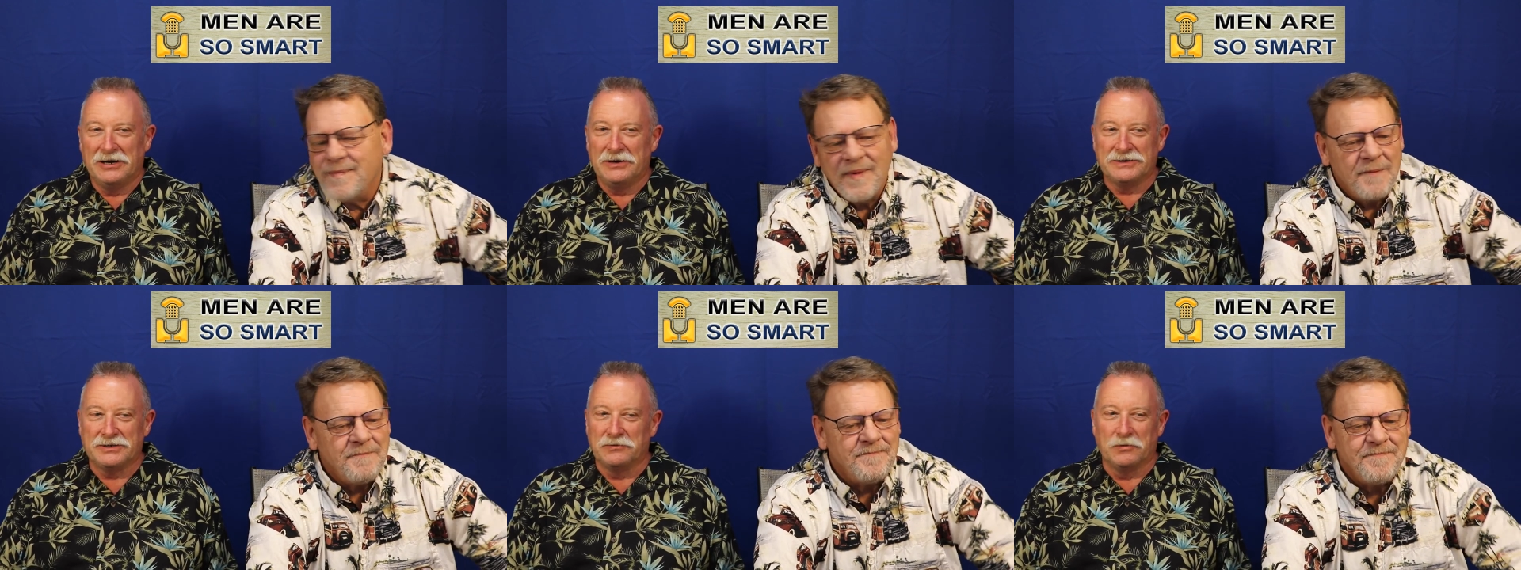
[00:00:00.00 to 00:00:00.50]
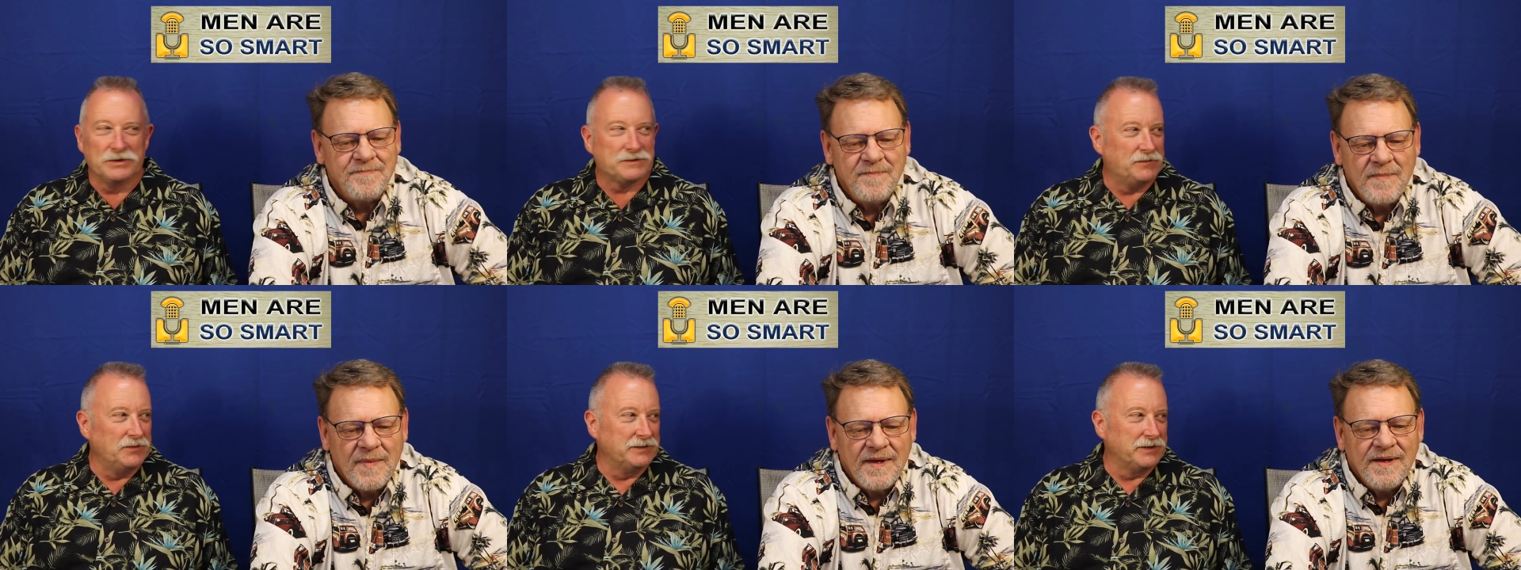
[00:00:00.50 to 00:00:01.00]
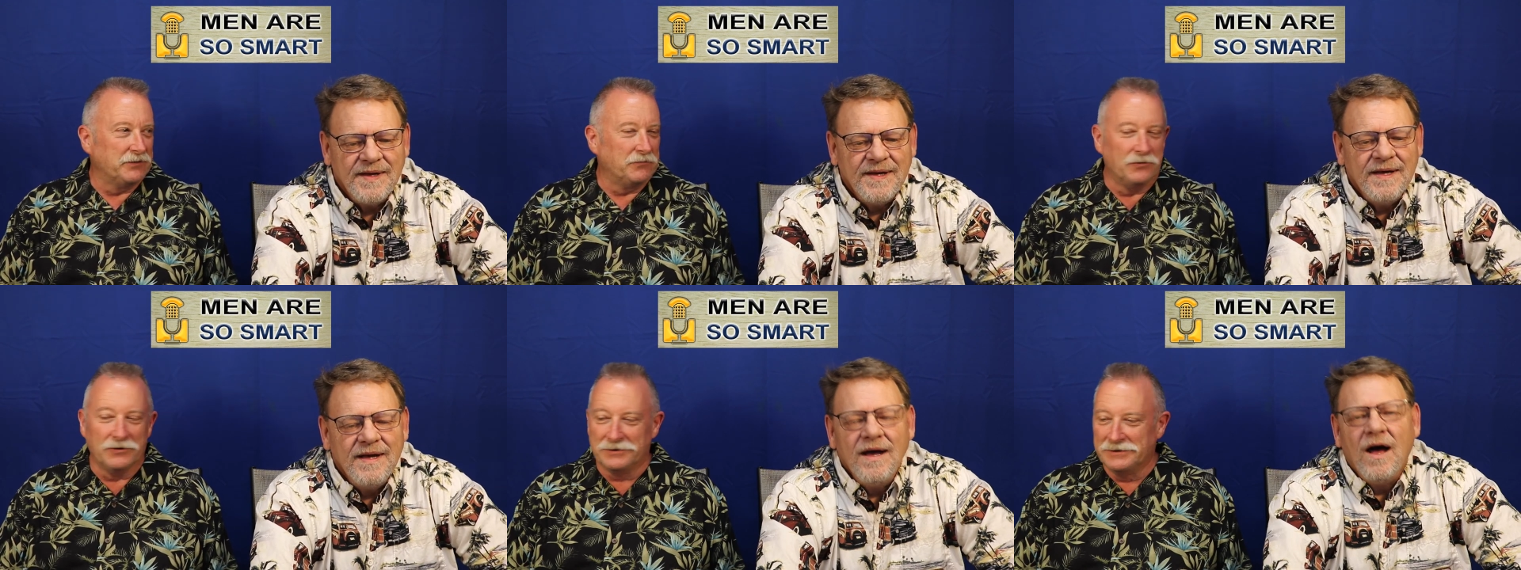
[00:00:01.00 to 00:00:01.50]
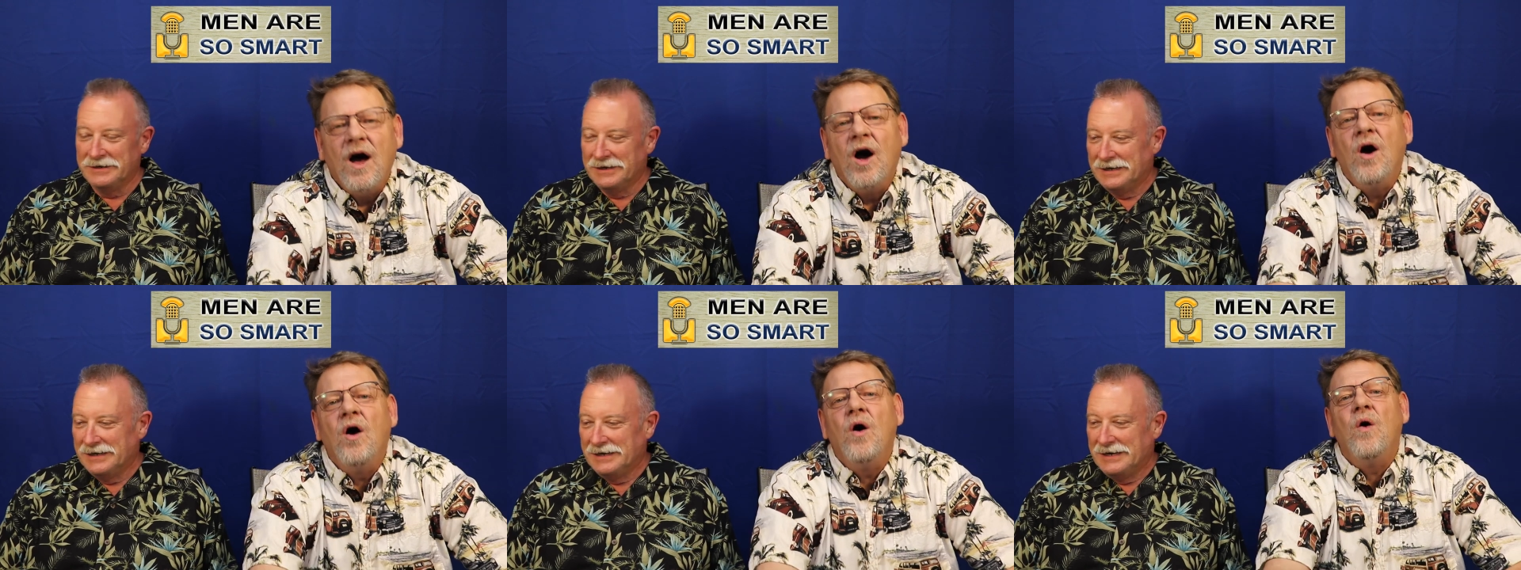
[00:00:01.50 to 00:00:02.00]
Speaker 1: Oh, it's the worst feeling in the world.
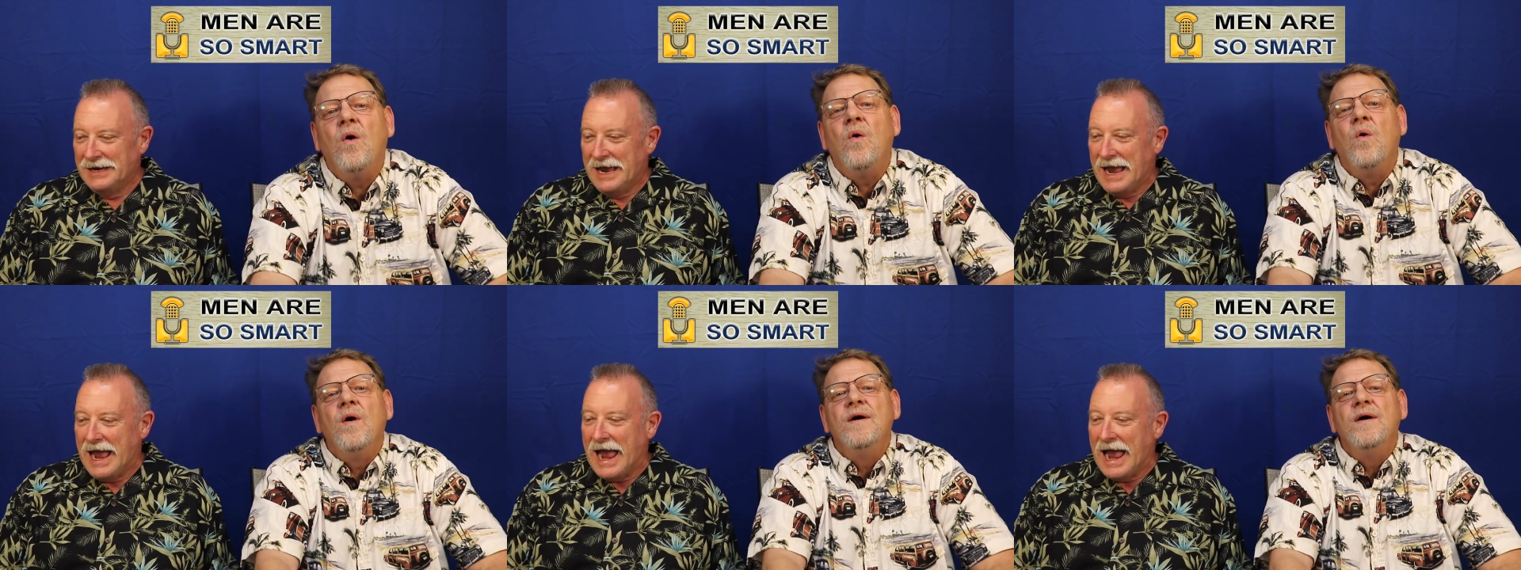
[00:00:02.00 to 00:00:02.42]
Oh.